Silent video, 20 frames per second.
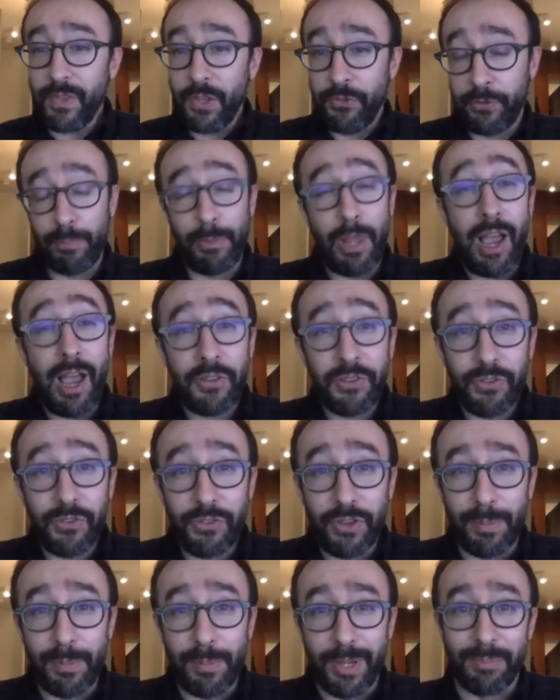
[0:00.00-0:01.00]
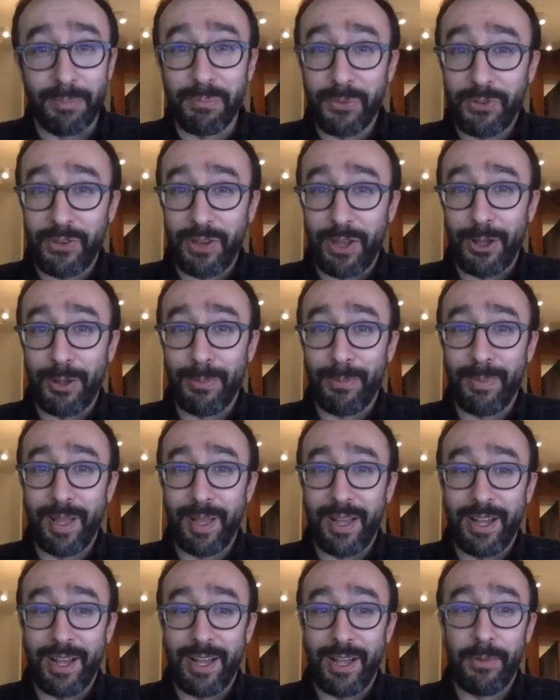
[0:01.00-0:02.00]
some lies can slip in, some
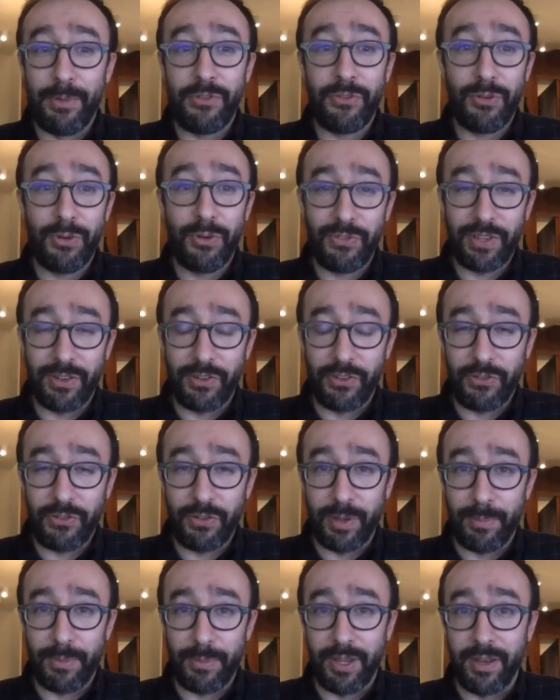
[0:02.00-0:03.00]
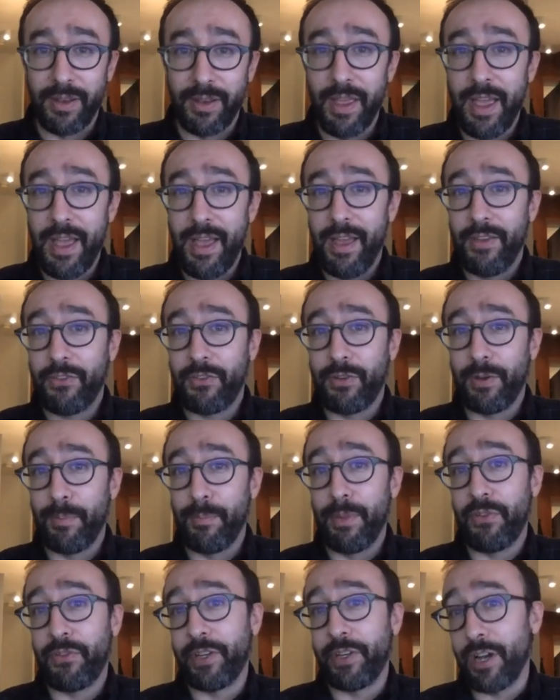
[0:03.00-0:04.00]
uh, mistruths can slip in,
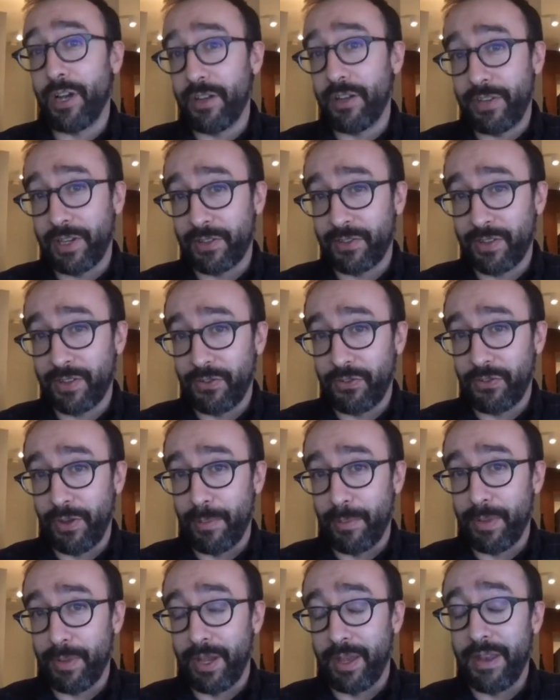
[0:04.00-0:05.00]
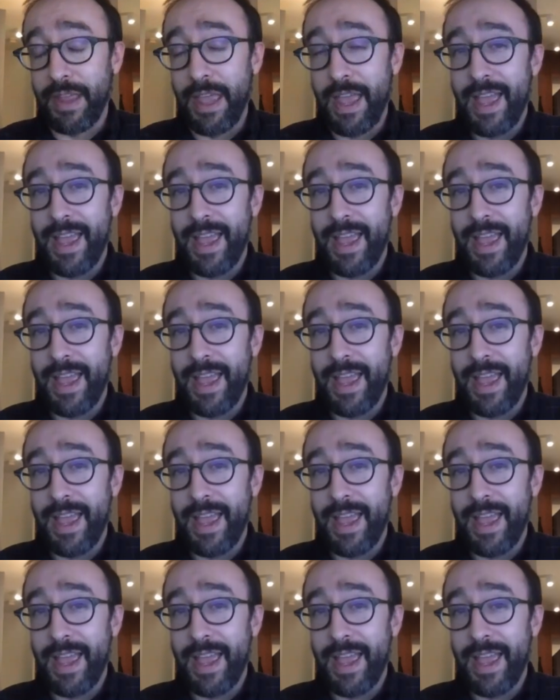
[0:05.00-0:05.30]
some missing context can slip in,